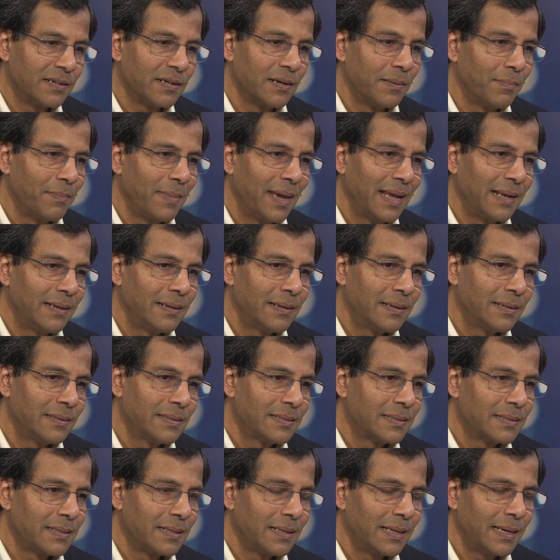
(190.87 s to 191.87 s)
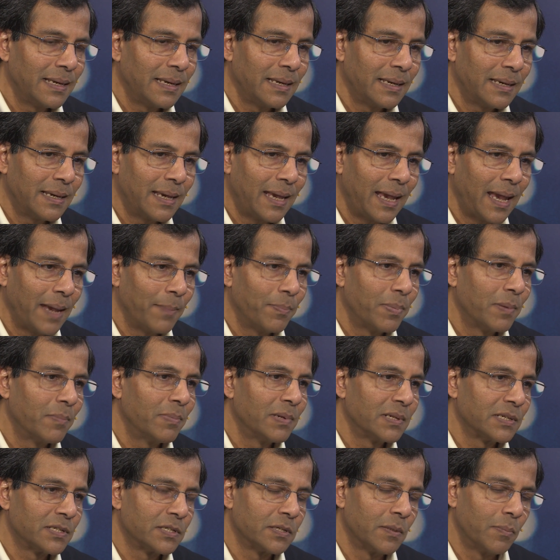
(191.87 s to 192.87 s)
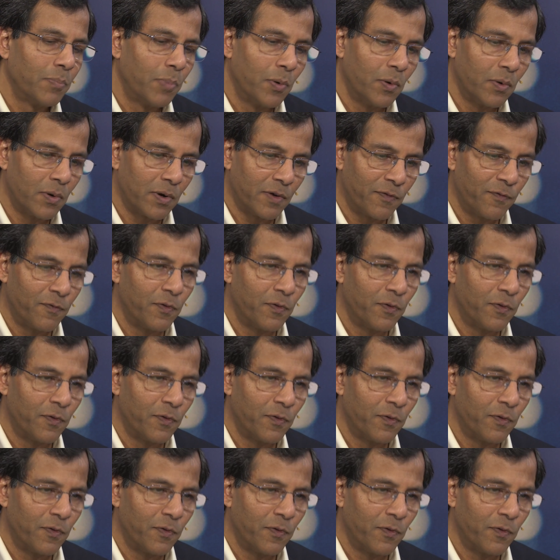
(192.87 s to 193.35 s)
tremendously capable support